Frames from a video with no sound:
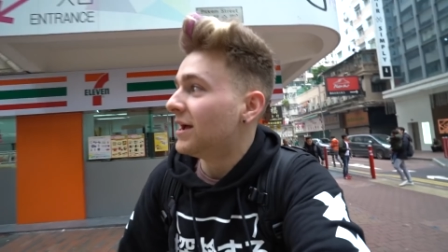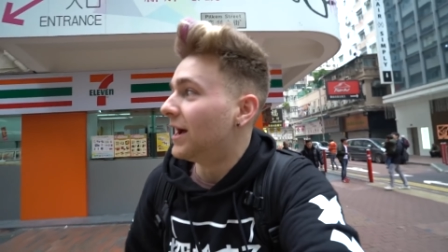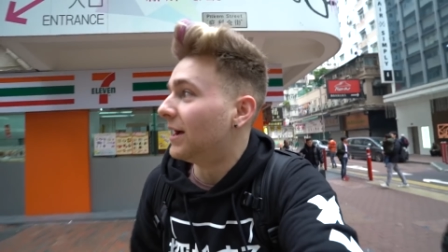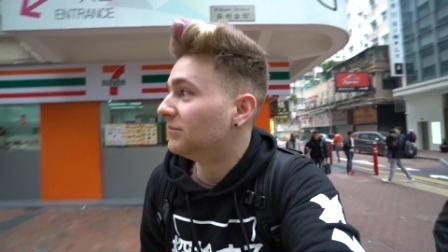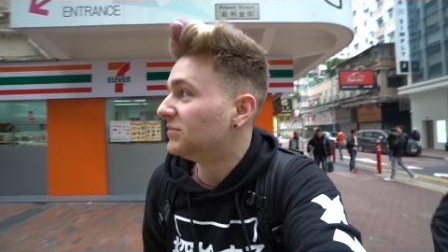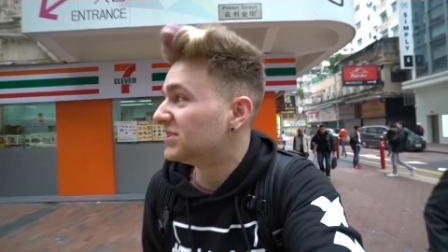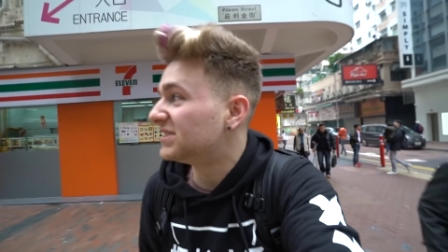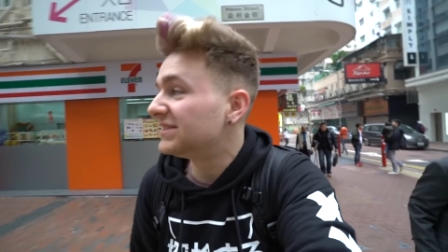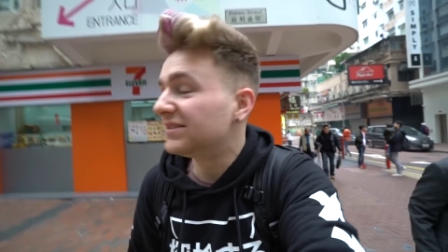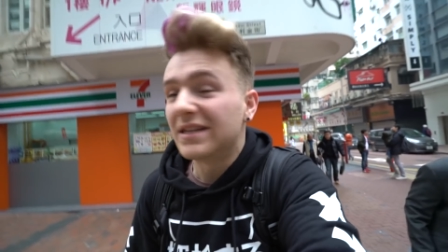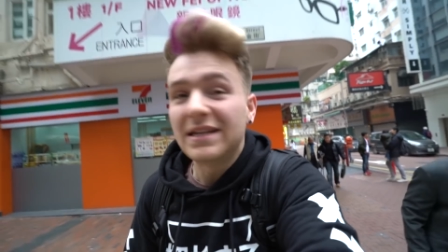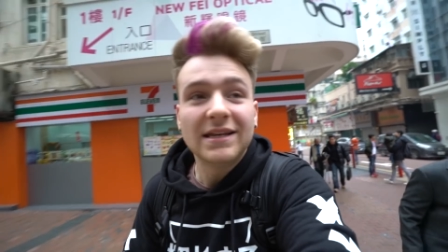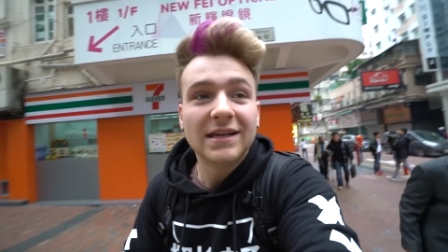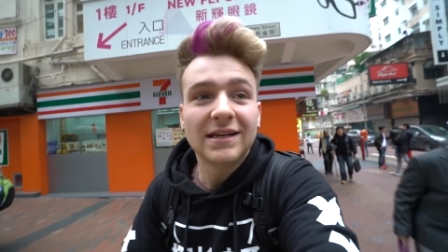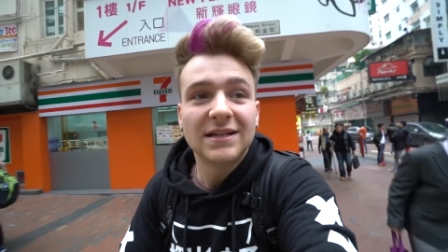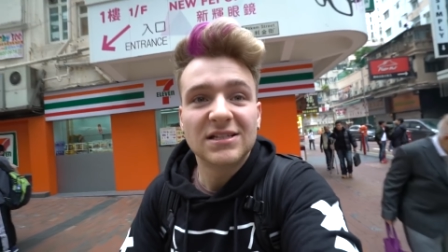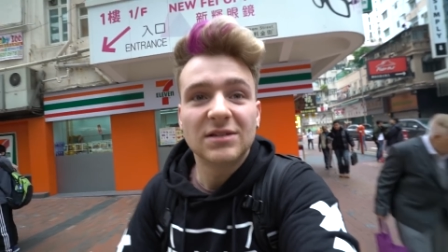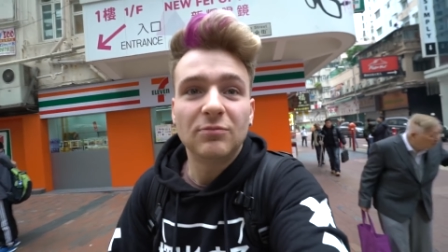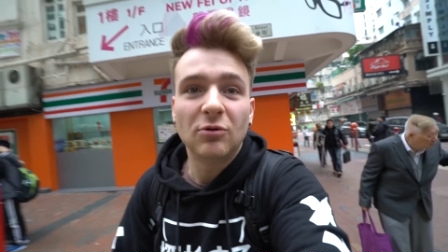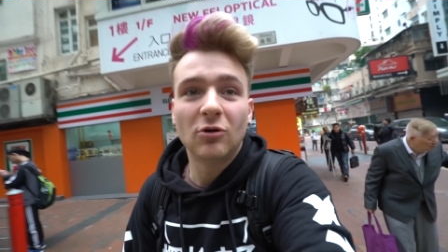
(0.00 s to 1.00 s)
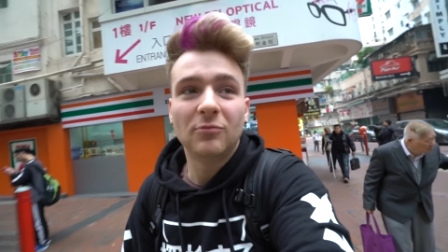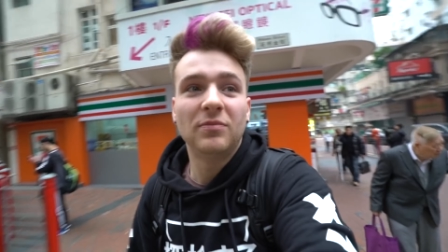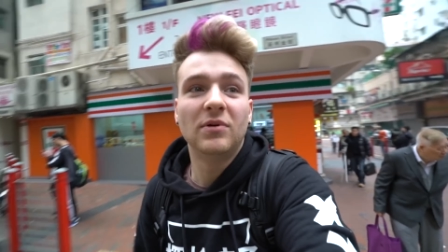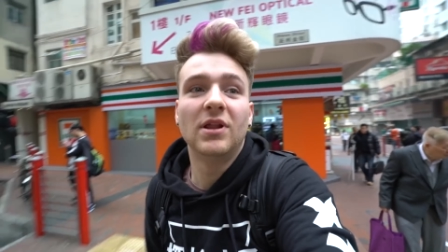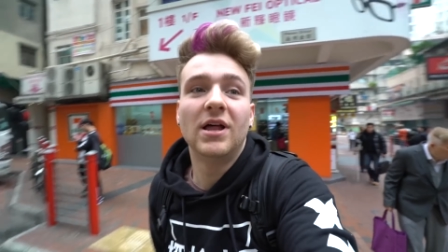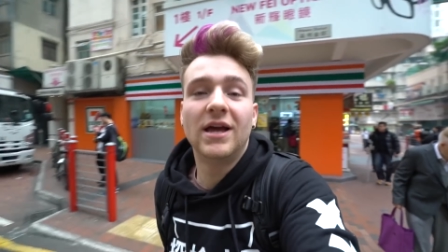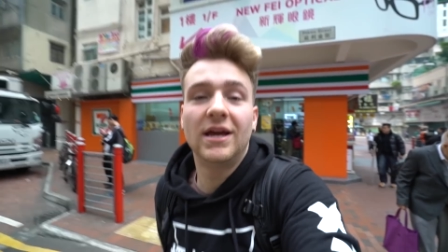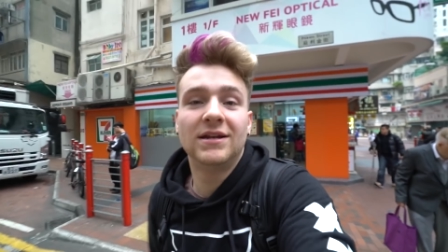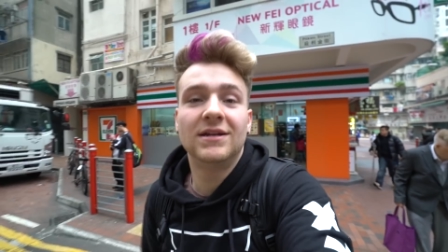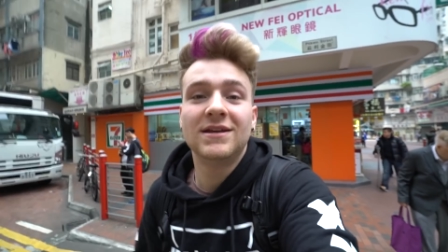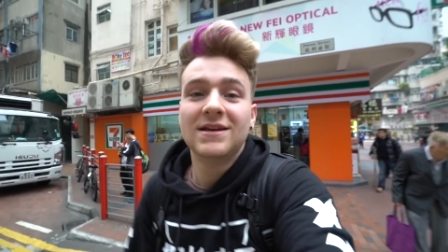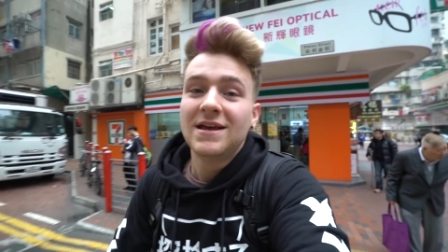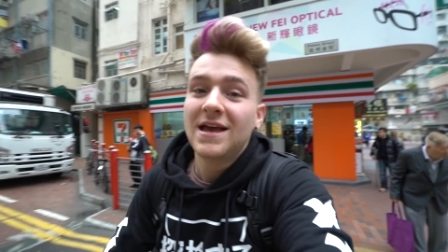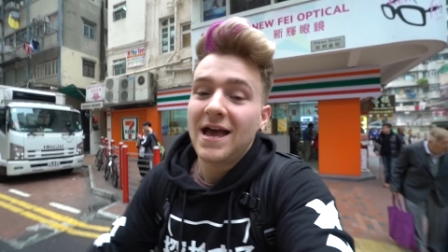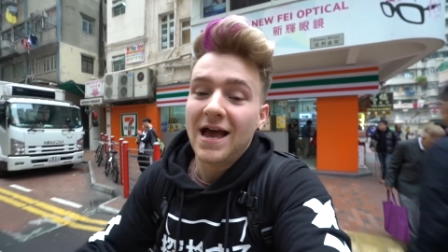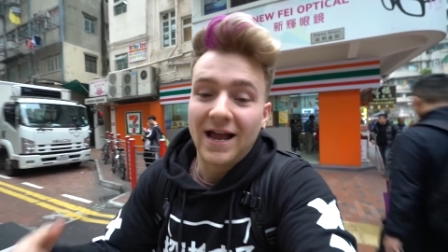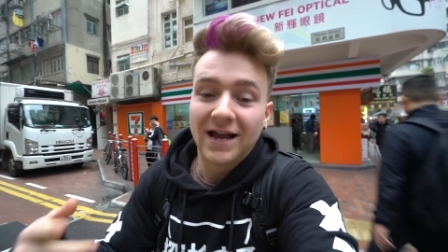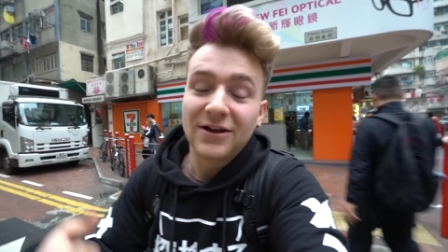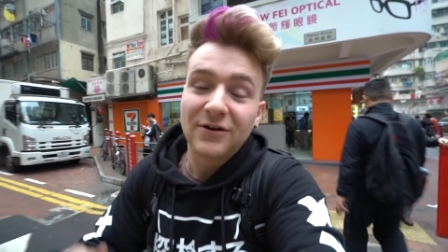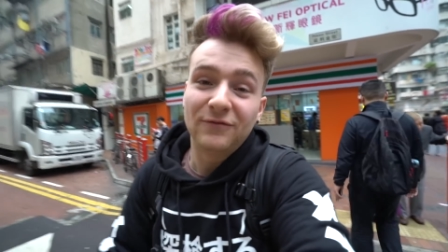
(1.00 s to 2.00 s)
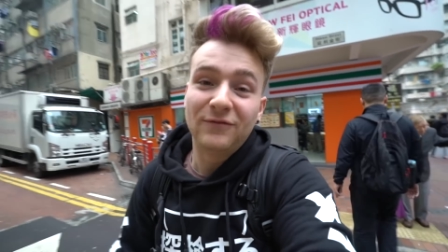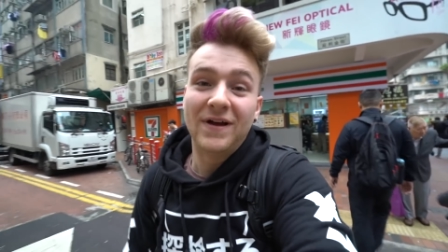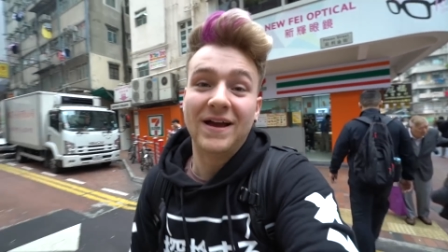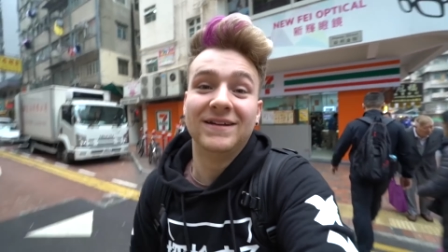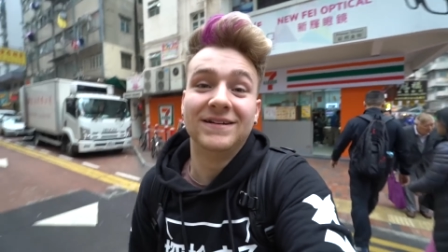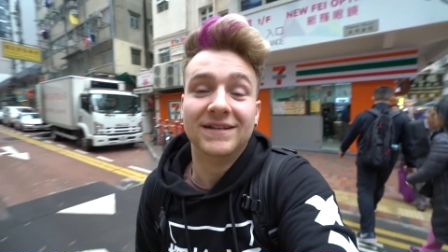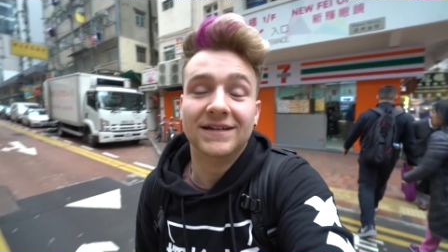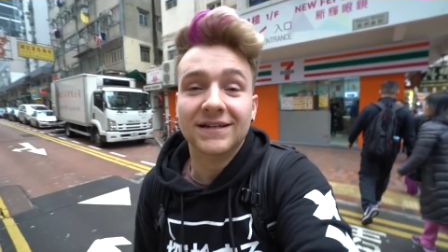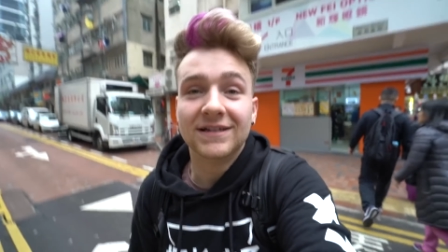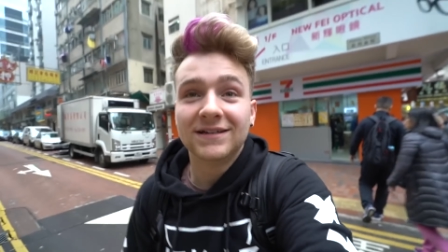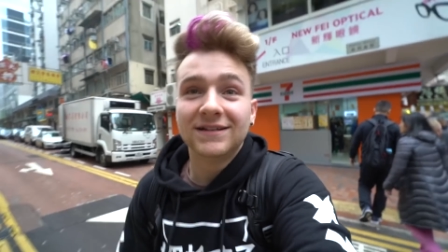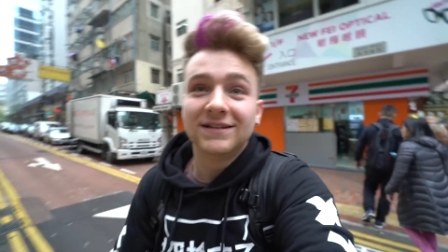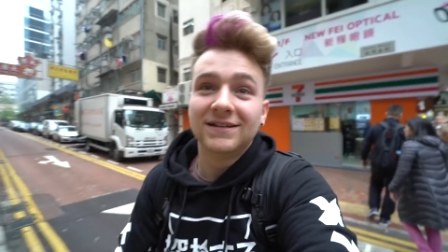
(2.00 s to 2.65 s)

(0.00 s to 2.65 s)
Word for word: I'm just thinking it's a purple line. I gotta find it.